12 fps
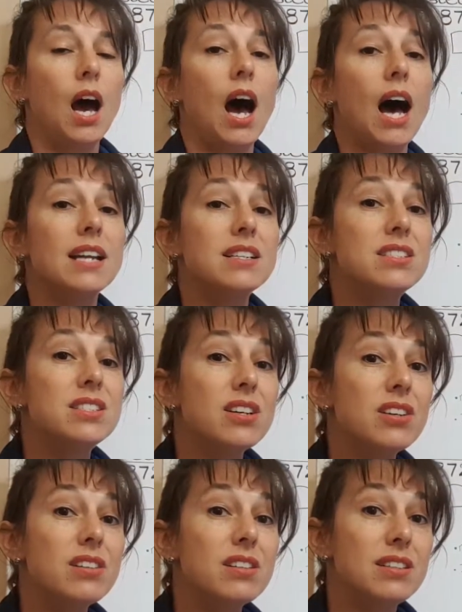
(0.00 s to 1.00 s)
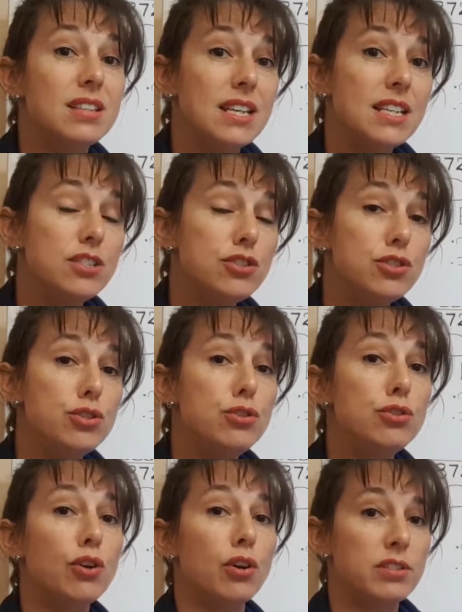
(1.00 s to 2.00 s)
Until these
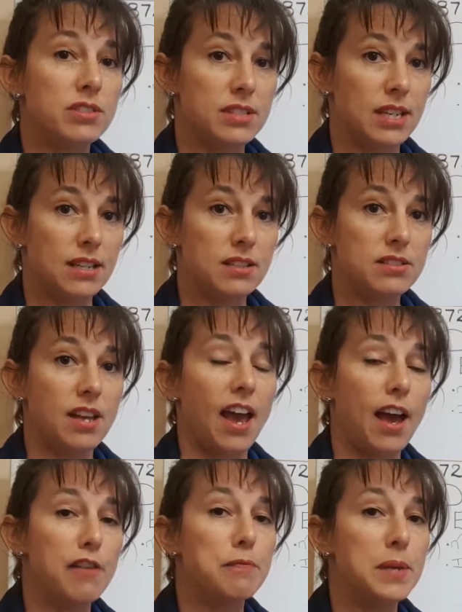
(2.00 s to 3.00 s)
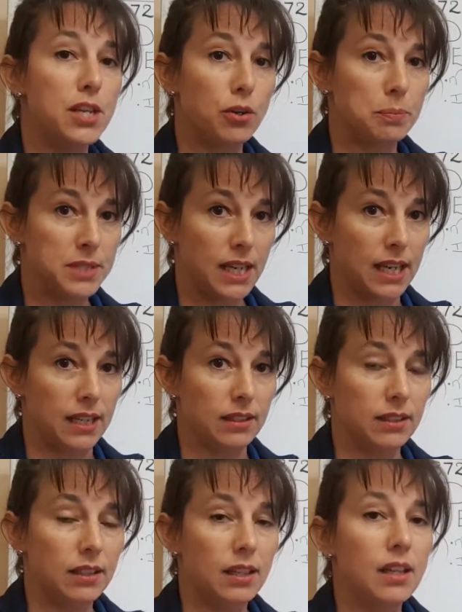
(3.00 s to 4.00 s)
2 consents have been obtained,
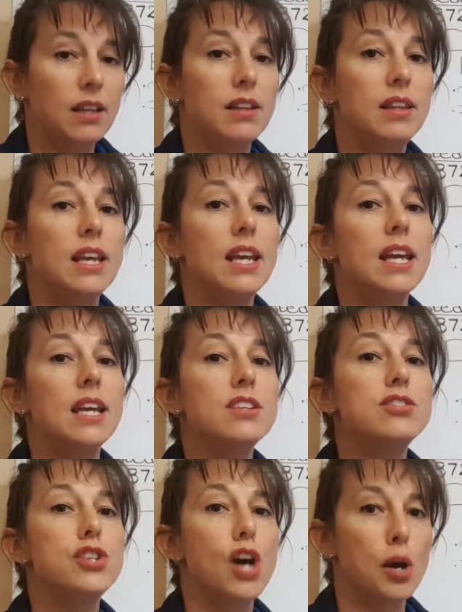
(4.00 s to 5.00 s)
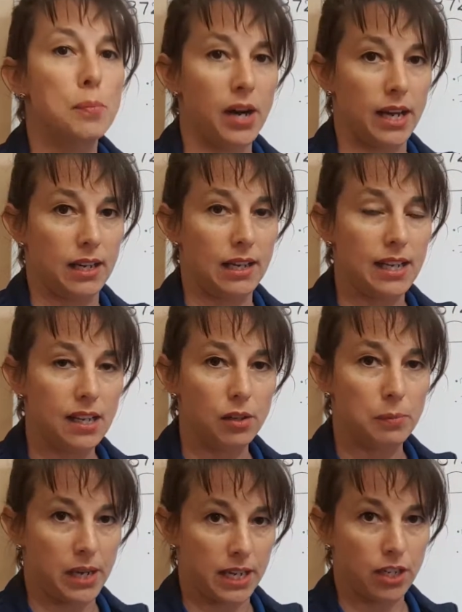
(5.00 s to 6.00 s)
there is no legal
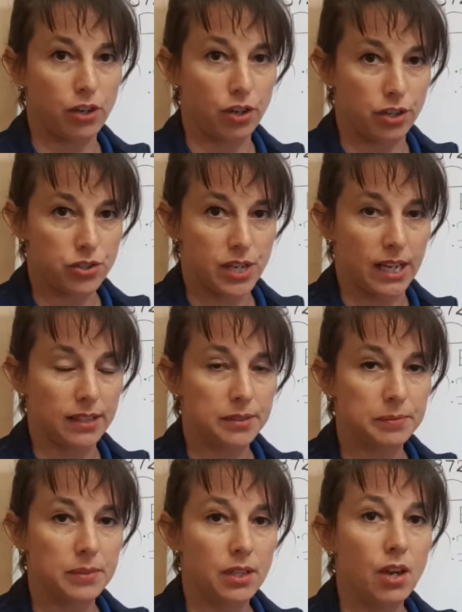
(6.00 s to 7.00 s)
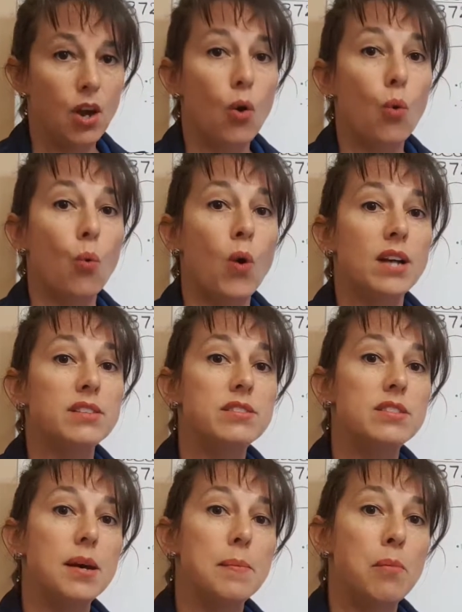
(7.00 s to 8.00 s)
binding contract. Once
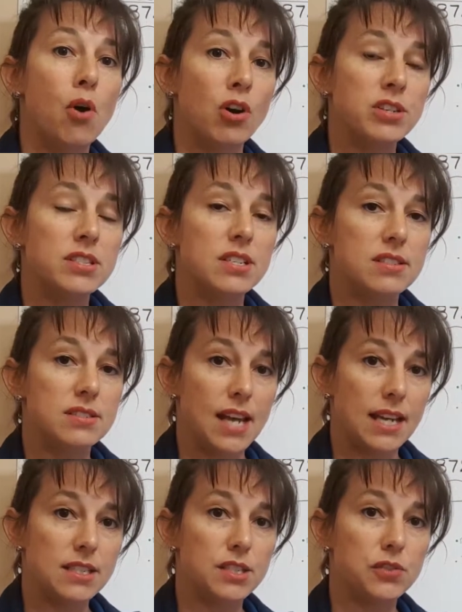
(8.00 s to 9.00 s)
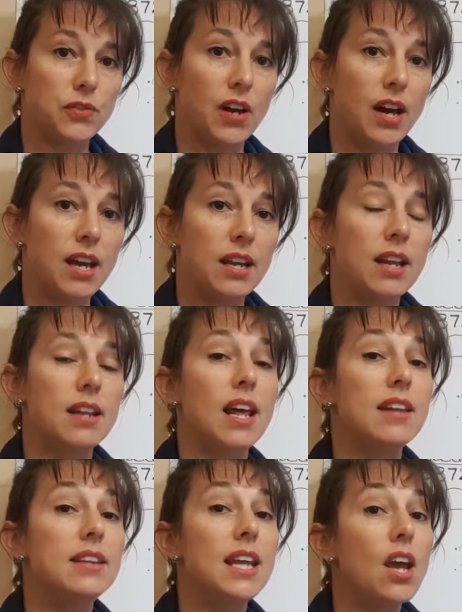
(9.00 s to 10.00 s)
the master is satisfied
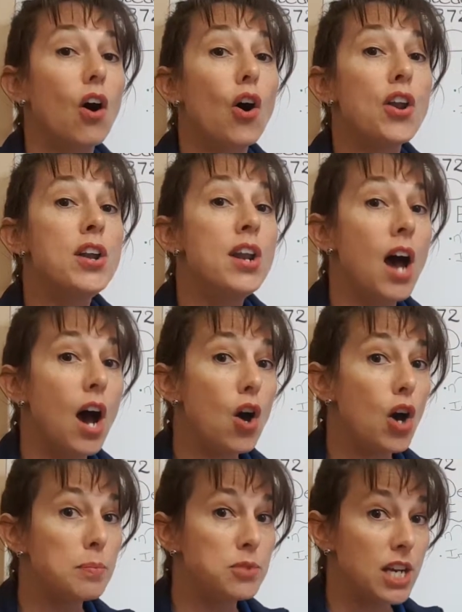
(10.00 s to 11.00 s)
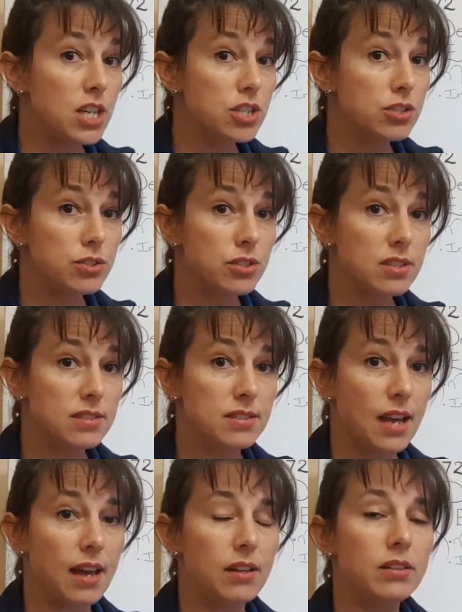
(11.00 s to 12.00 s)
that there are no objections to the
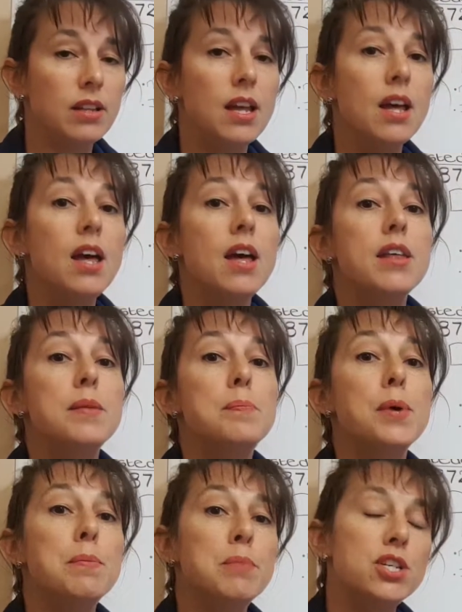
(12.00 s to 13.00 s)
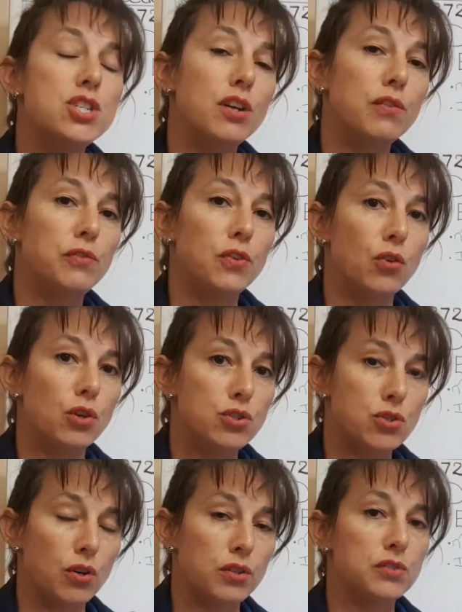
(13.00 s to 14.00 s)
sale, permission for
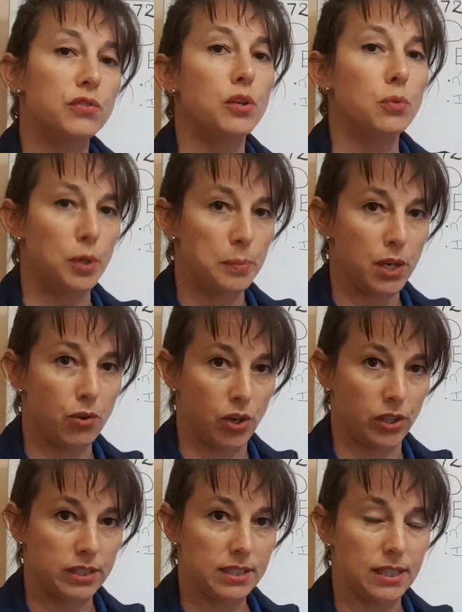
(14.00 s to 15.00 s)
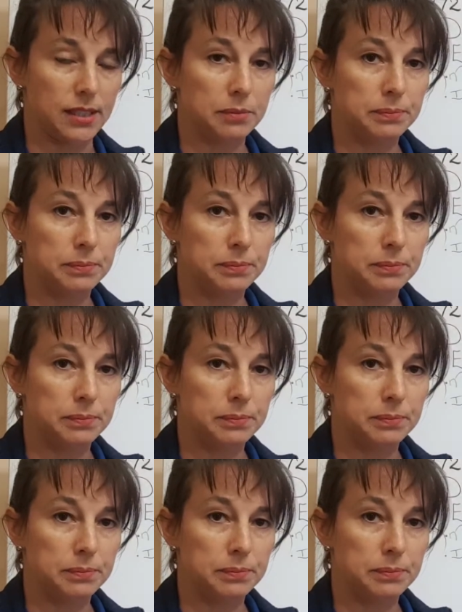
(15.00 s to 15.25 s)
transfer will be granted.